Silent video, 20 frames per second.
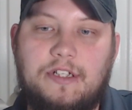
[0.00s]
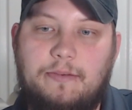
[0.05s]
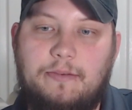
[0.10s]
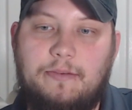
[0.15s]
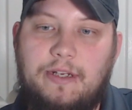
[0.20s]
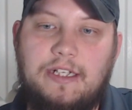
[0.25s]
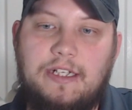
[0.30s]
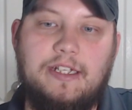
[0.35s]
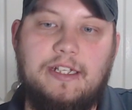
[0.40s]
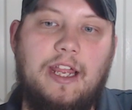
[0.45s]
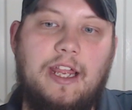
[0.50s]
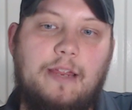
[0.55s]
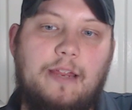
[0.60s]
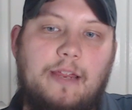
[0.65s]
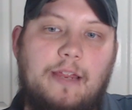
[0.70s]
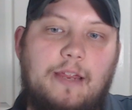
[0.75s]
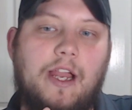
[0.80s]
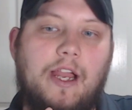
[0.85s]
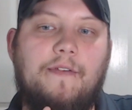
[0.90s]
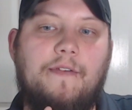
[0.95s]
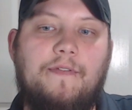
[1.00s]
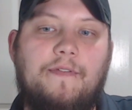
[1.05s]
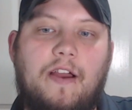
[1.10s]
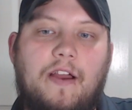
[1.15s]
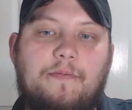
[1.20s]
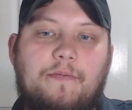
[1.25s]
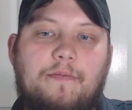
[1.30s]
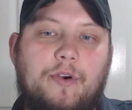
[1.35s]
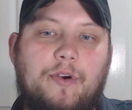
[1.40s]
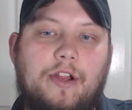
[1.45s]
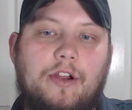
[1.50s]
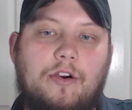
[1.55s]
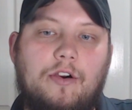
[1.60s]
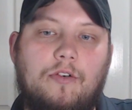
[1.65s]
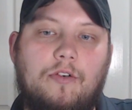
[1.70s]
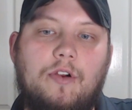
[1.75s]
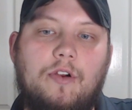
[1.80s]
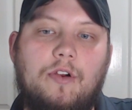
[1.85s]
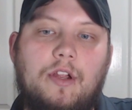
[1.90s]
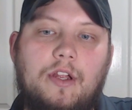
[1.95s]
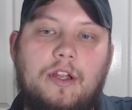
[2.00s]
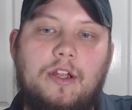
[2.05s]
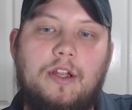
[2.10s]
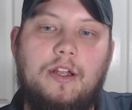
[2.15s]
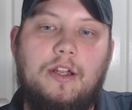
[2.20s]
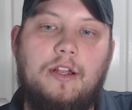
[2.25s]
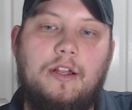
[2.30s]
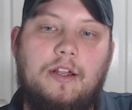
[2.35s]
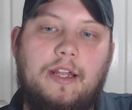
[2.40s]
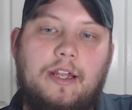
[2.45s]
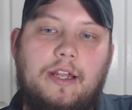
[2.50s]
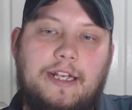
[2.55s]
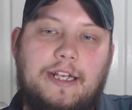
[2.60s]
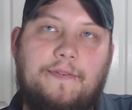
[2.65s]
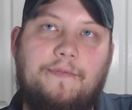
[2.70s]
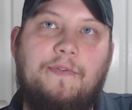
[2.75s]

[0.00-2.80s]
it meets the API 5.0. It's